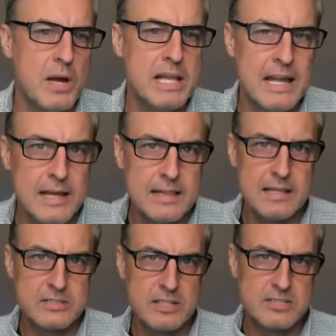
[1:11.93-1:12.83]
But
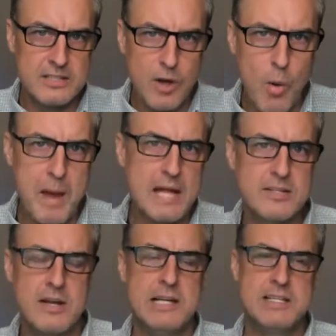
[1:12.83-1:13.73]
let's let's go back
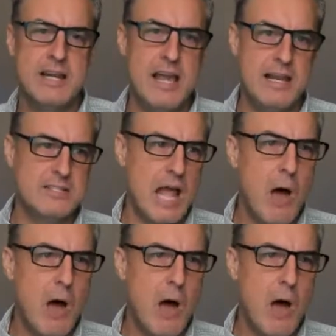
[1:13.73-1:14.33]
to 1980s.